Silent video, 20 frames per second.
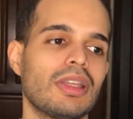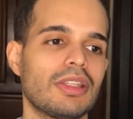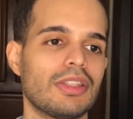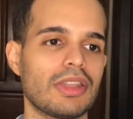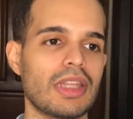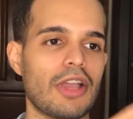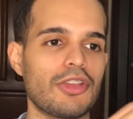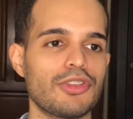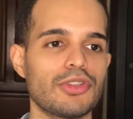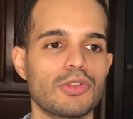
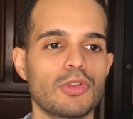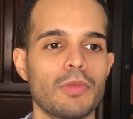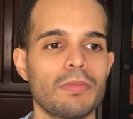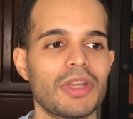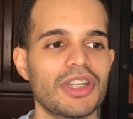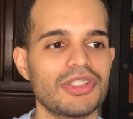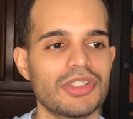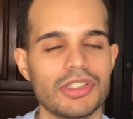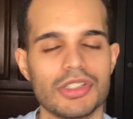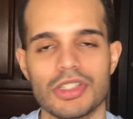Now, you could
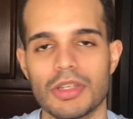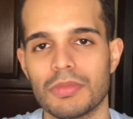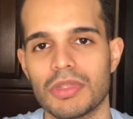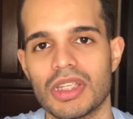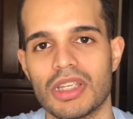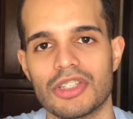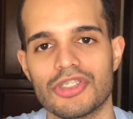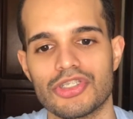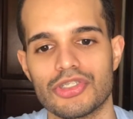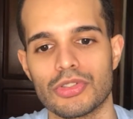mention
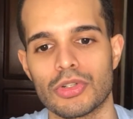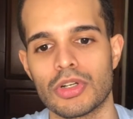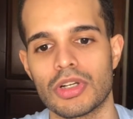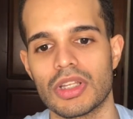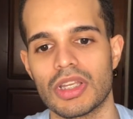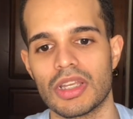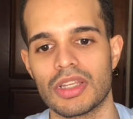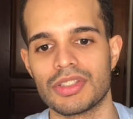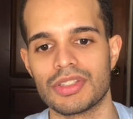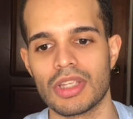something as short
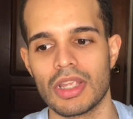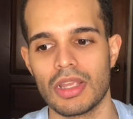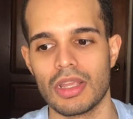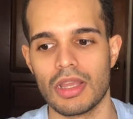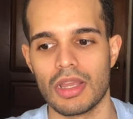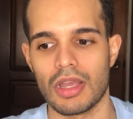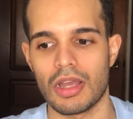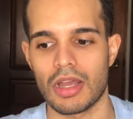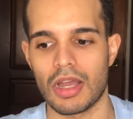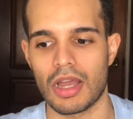as,
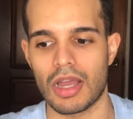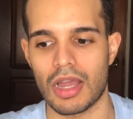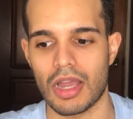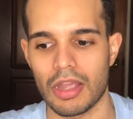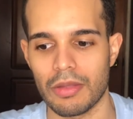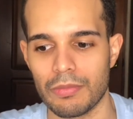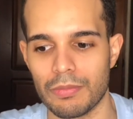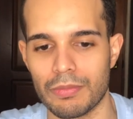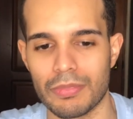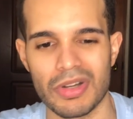
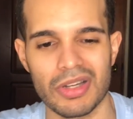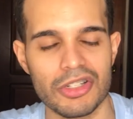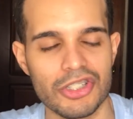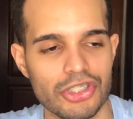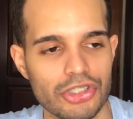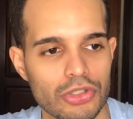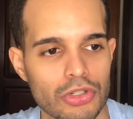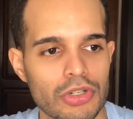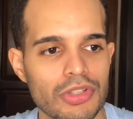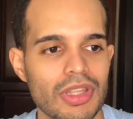I'm very
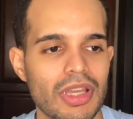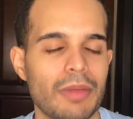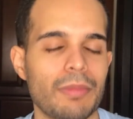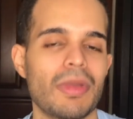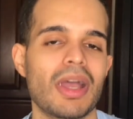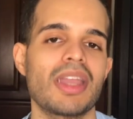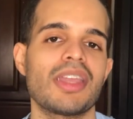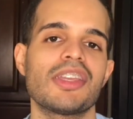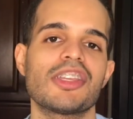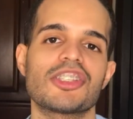sure that
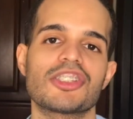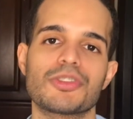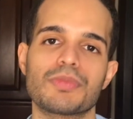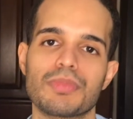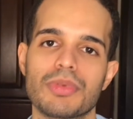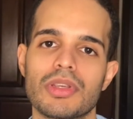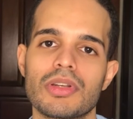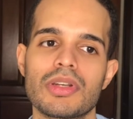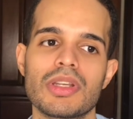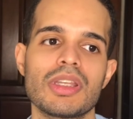my
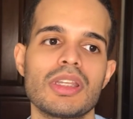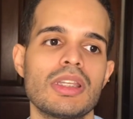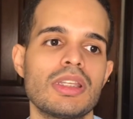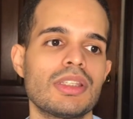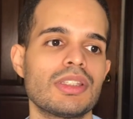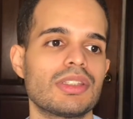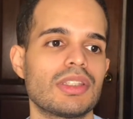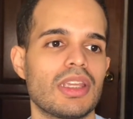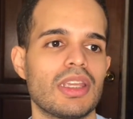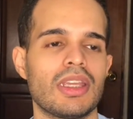
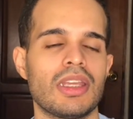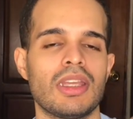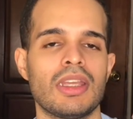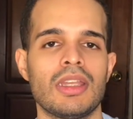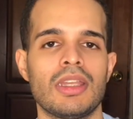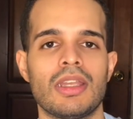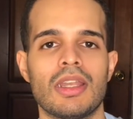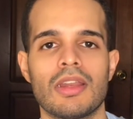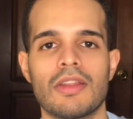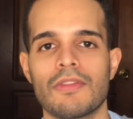experience
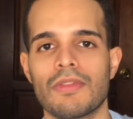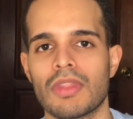in,